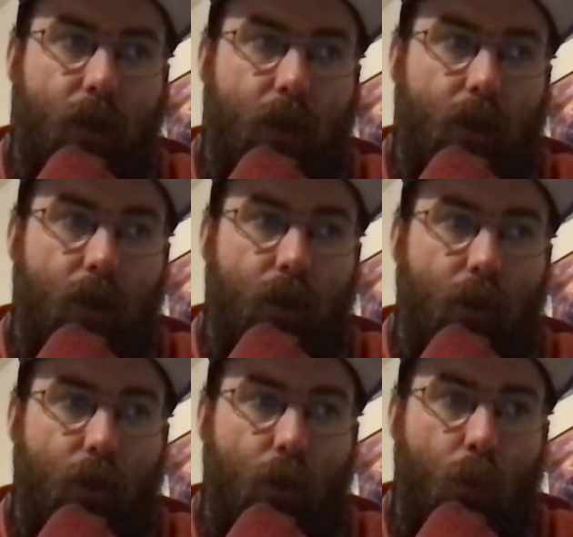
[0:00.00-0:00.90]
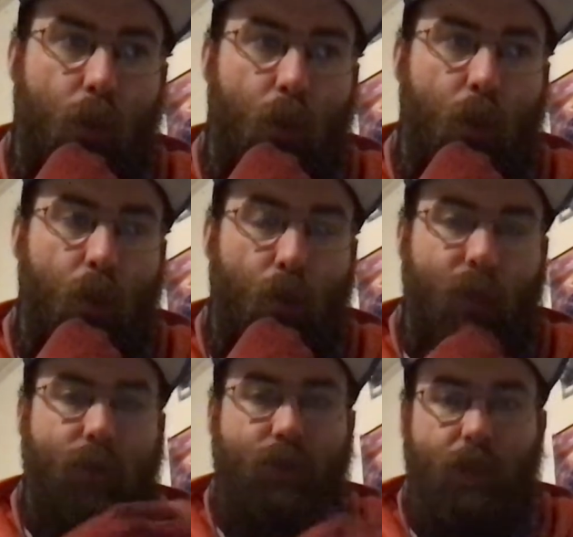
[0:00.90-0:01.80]
Though we
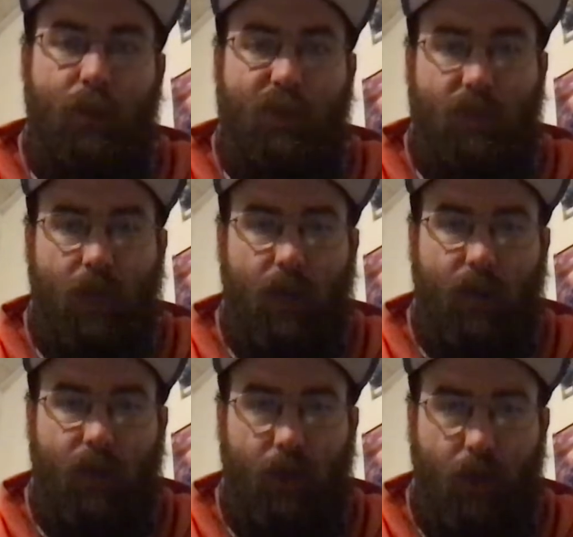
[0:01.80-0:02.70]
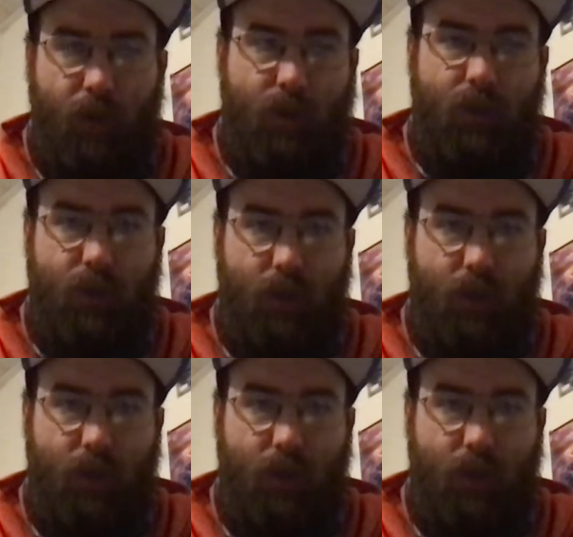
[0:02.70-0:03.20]
don't see which side of it just